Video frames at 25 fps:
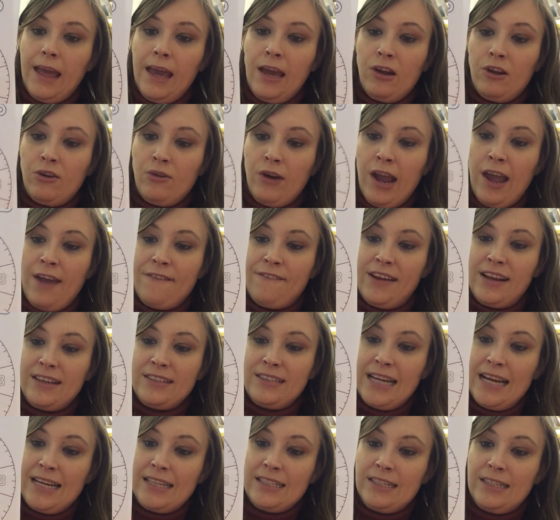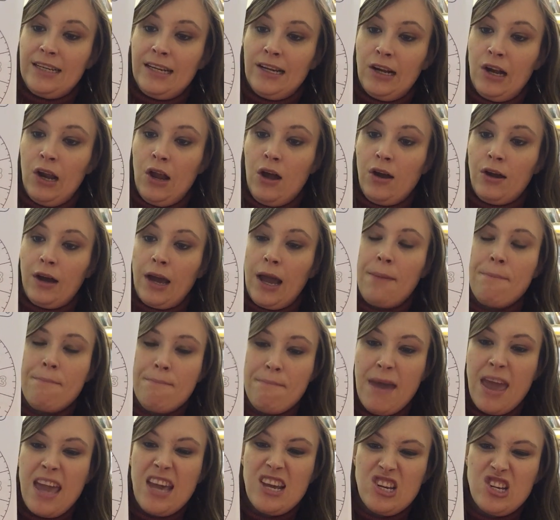and create a fantastic clock
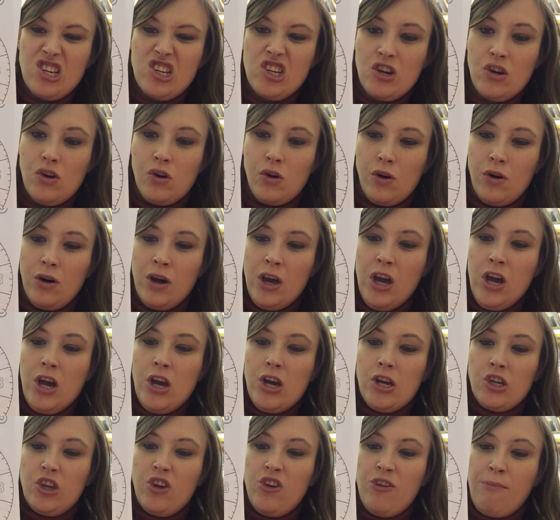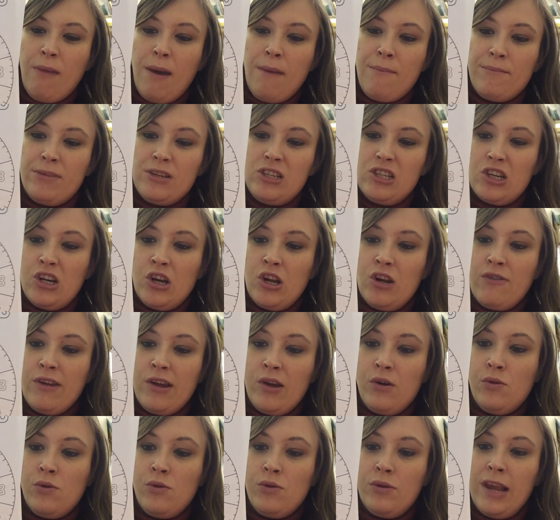and make sure you remember to colour
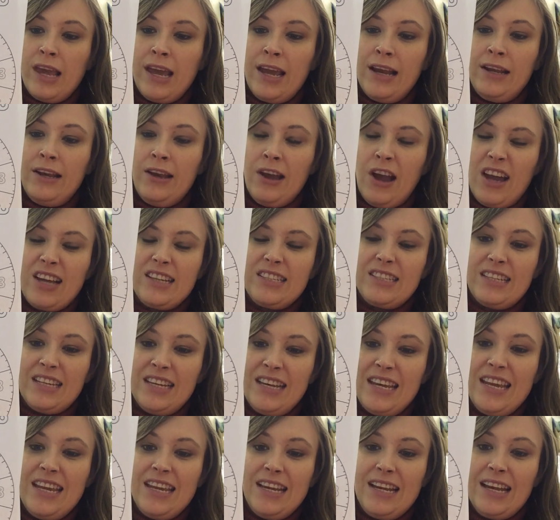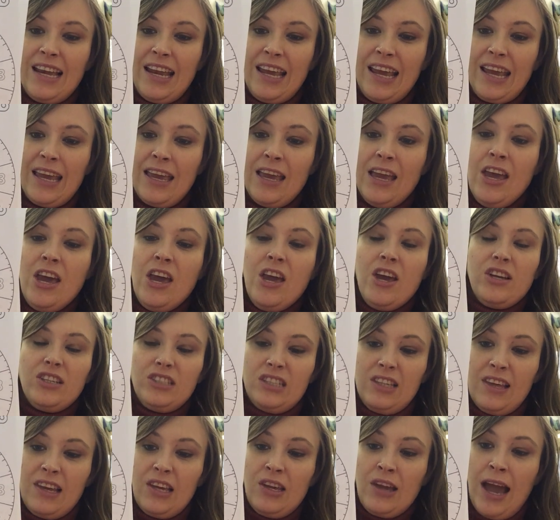it all in nice and neatly
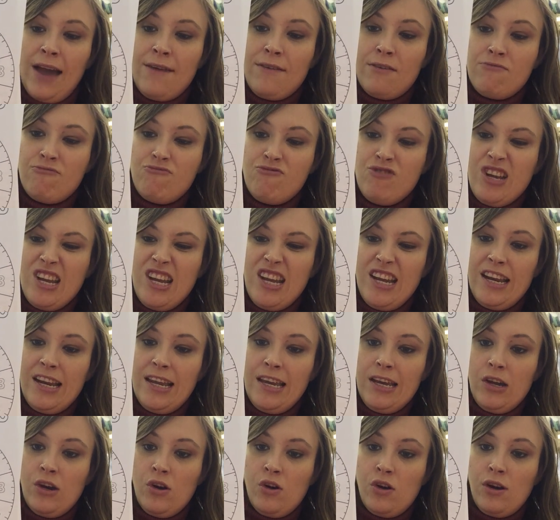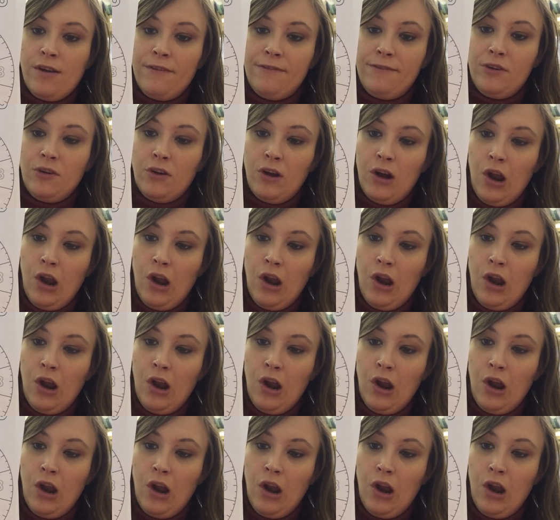so that you have a really colourful